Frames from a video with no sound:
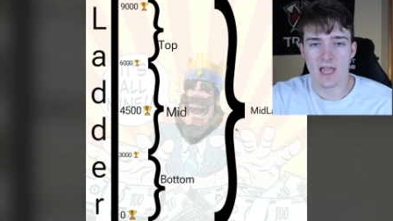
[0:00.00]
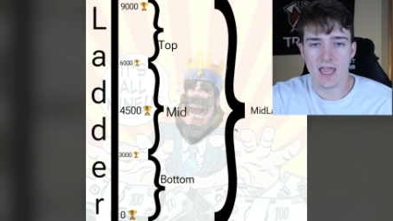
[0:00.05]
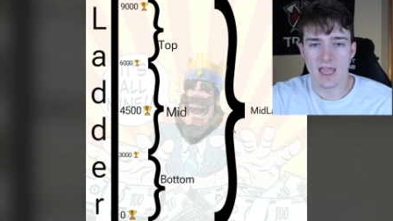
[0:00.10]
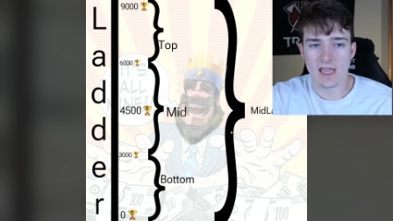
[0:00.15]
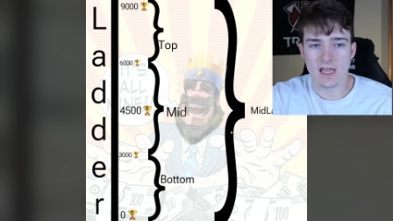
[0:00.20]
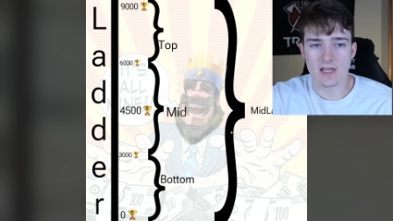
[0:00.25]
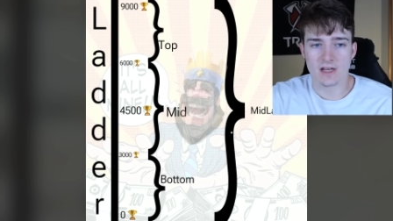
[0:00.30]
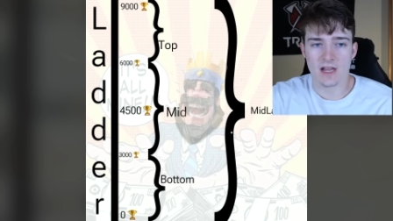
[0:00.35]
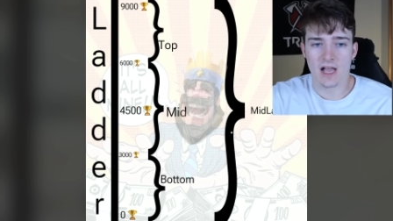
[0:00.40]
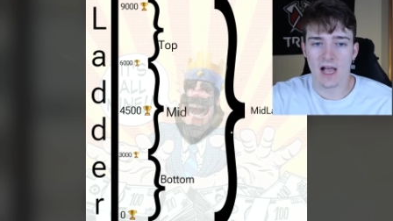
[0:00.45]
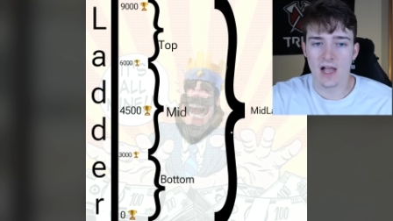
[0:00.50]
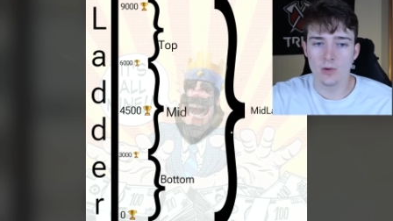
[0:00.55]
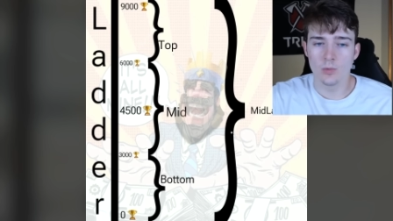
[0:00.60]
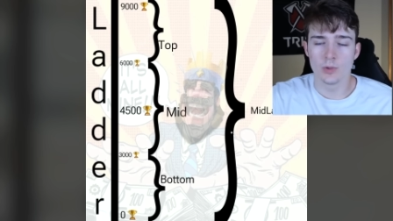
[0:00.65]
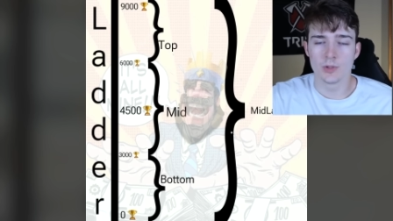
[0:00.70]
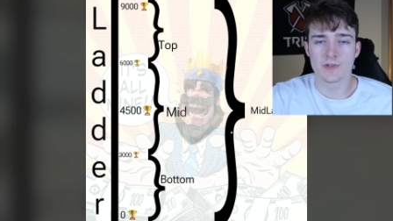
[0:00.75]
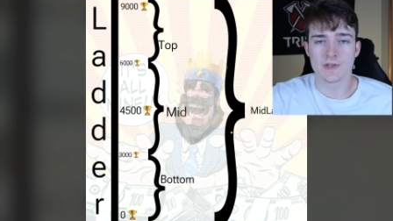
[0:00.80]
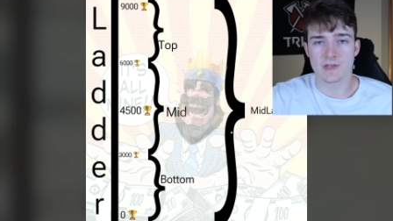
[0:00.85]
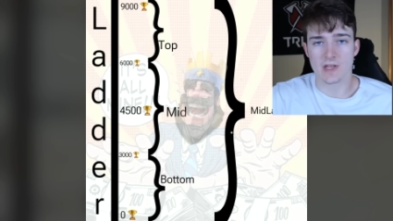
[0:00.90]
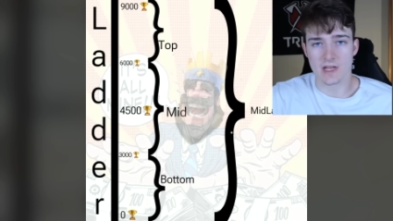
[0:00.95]
And I
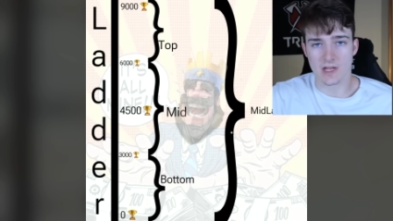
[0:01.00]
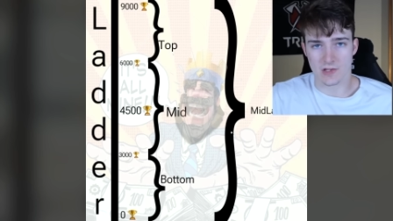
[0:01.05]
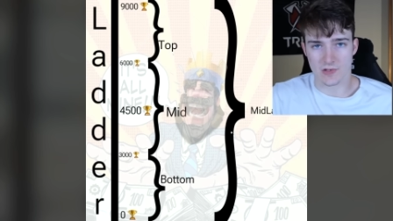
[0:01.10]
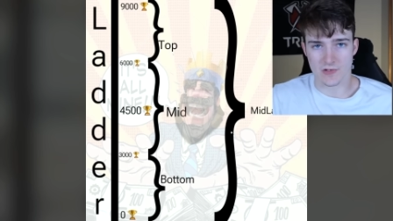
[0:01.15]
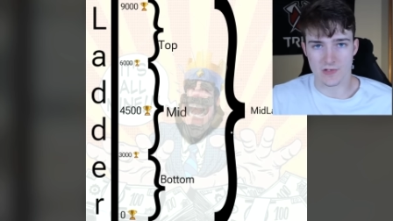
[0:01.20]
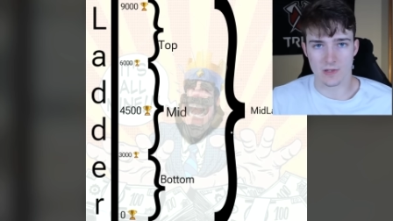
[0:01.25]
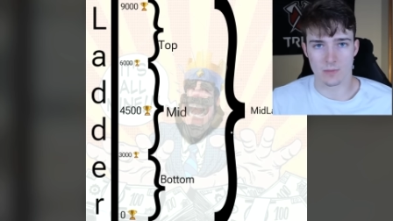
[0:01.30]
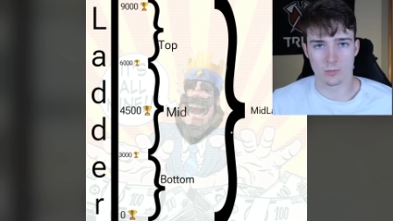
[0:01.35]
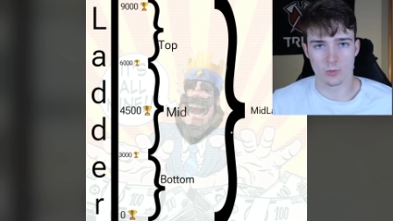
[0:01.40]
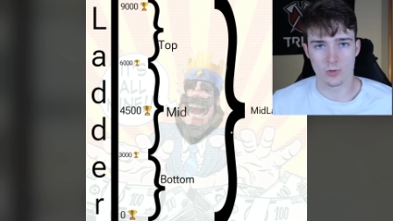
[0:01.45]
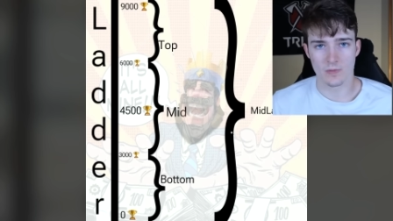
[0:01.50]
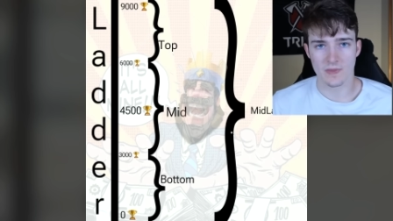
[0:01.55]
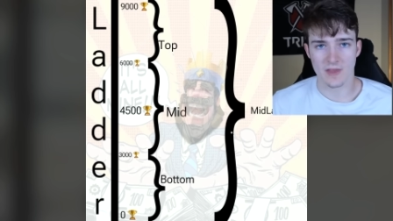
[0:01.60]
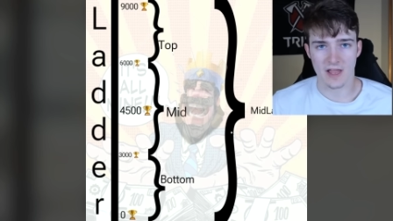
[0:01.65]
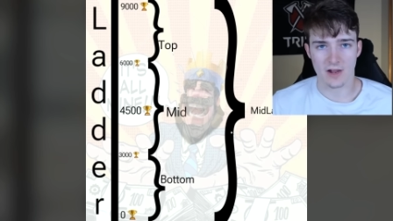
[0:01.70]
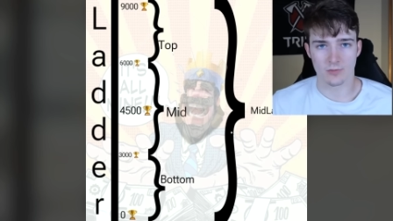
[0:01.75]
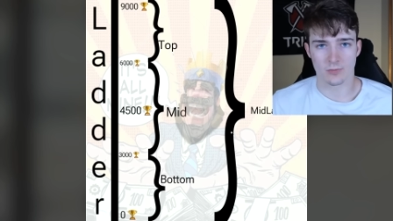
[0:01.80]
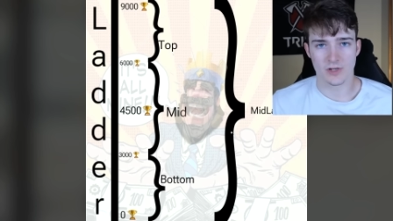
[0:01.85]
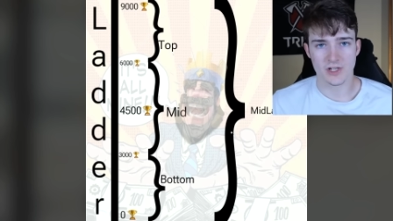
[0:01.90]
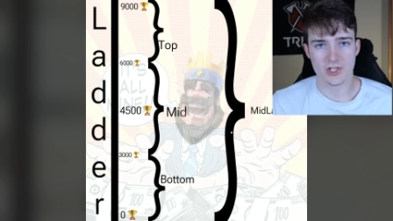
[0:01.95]
will say as someone
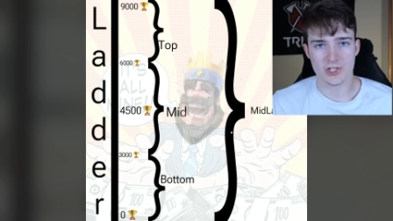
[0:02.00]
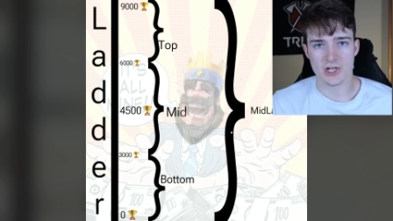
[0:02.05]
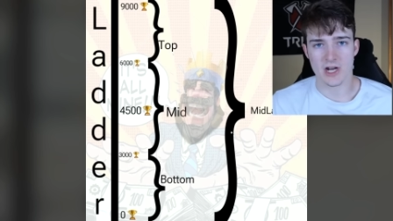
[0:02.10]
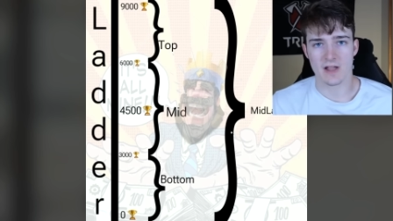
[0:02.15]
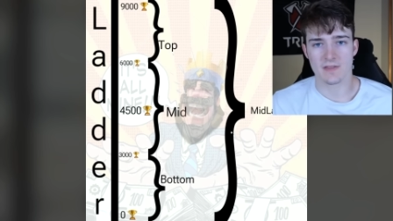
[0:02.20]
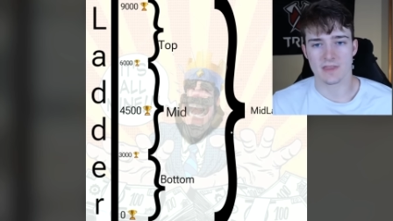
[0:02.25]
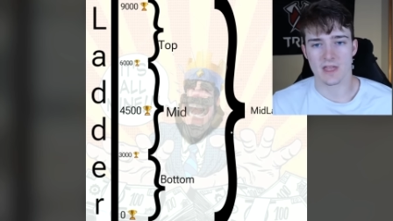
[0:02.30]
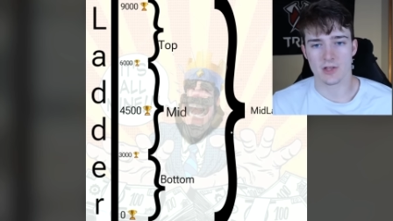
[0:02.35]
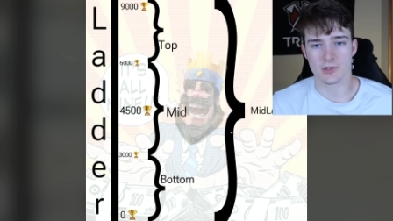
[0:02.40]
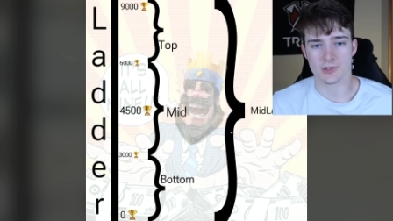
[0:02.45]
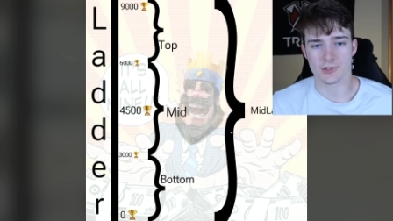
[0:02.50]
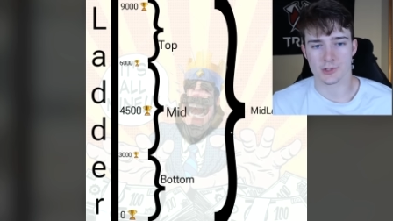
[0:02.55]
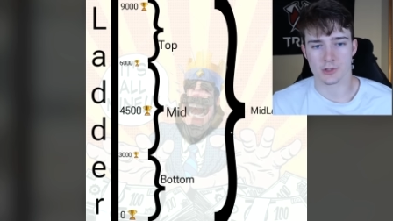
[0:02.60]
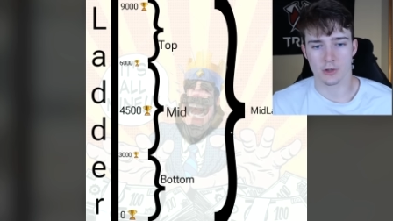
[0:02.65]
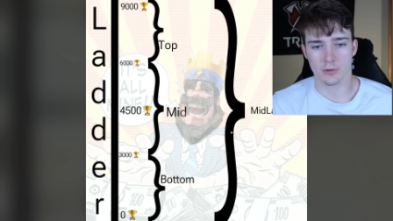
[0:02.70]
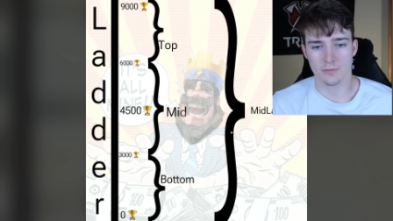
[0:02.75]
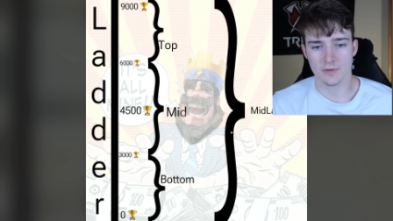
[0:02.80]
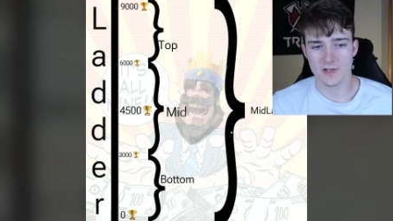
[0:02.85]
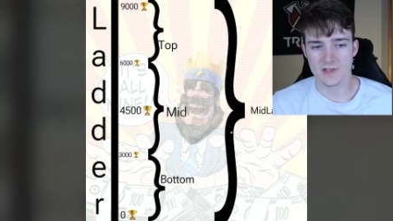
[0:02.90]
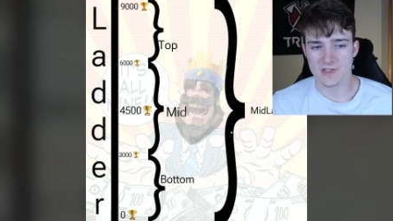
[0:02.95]
that reached 9000
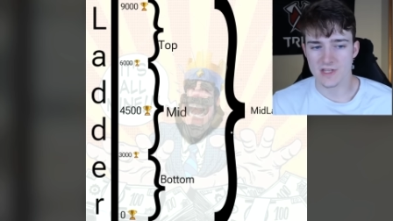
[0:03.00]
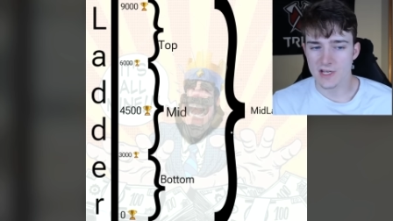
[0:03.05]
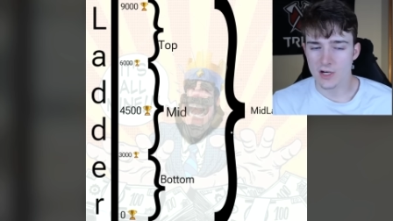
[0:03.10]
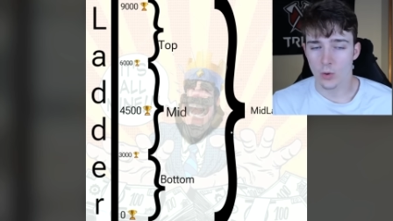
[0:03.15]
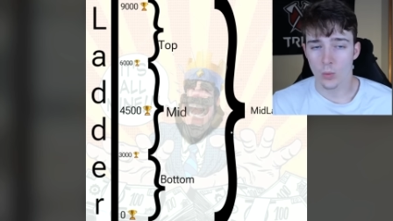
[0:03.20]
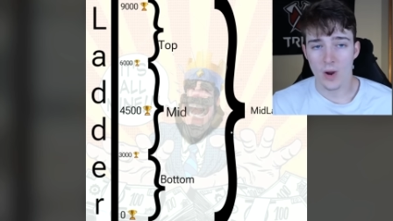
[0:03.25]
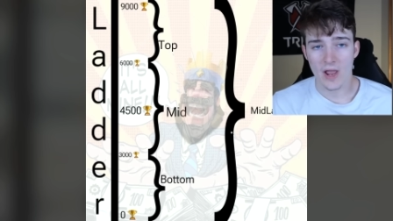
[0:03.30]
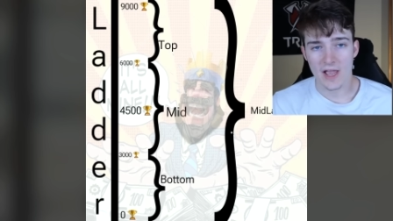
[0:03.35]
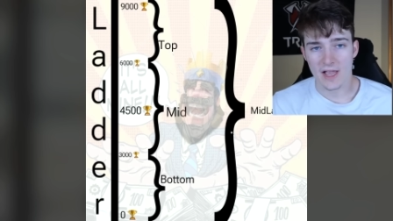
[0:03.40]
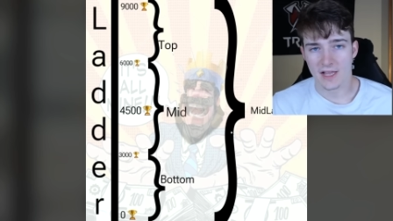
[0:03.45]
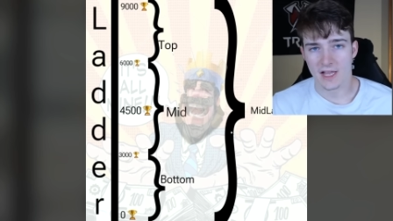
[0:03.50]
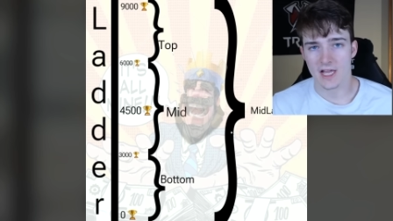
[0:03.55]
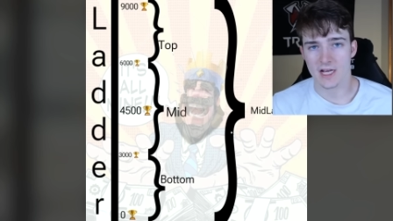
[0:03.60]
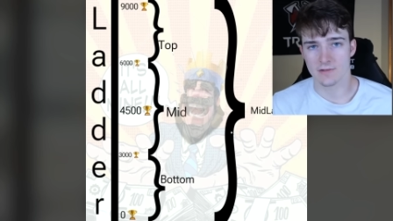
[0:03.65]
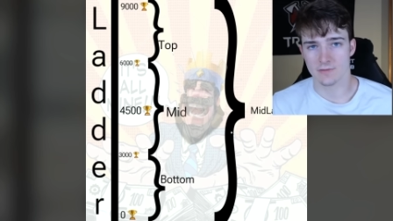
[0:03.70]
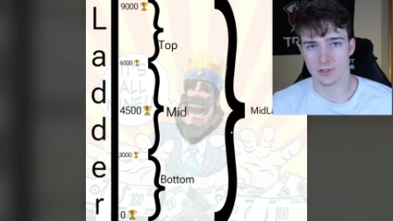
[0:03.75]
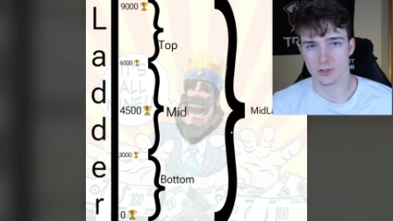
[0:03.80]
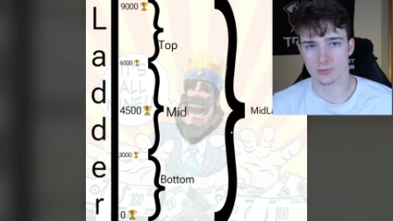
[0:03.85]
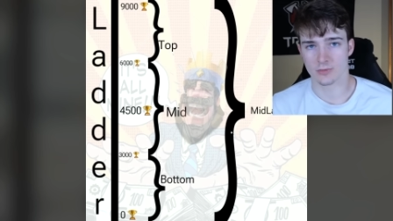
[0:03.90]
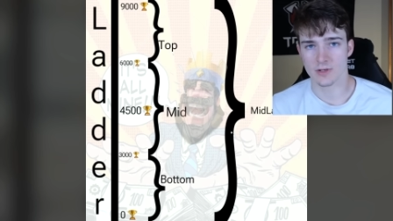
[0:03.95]
trophies, in a way I kind
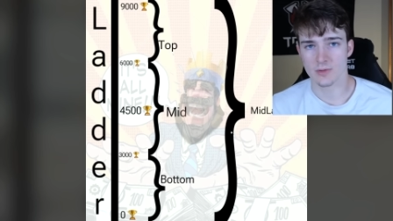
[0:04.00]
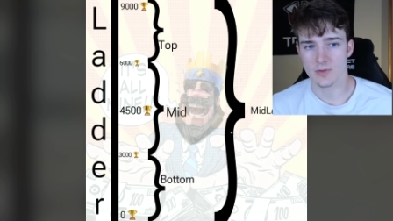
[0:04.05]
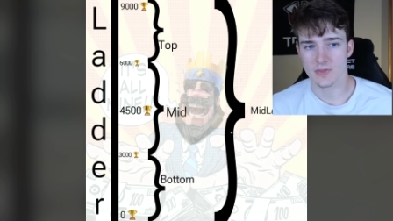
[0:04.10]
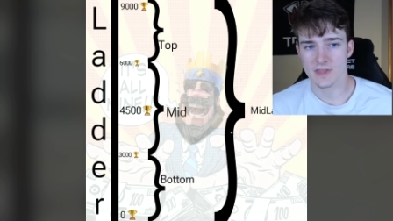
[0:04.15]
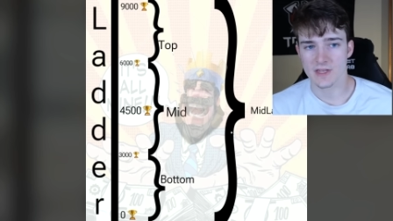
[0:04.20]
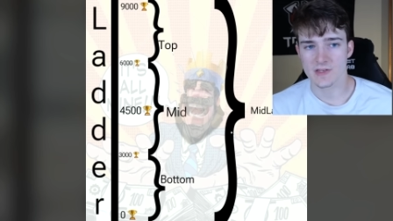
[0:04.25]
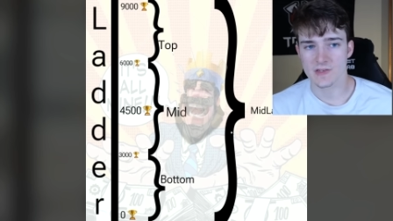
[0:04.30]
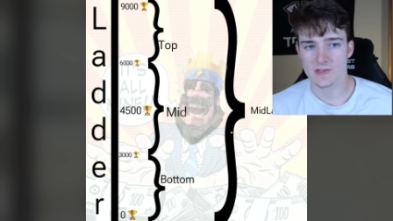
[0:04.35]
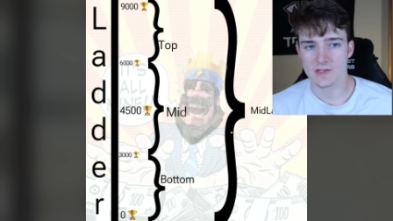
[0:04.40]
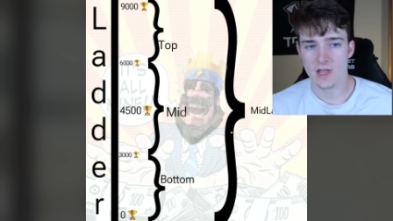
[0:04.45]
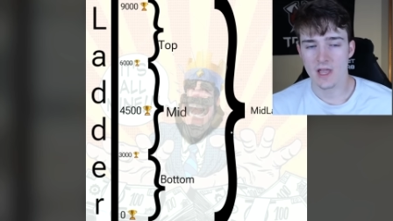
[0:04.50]
of agree with this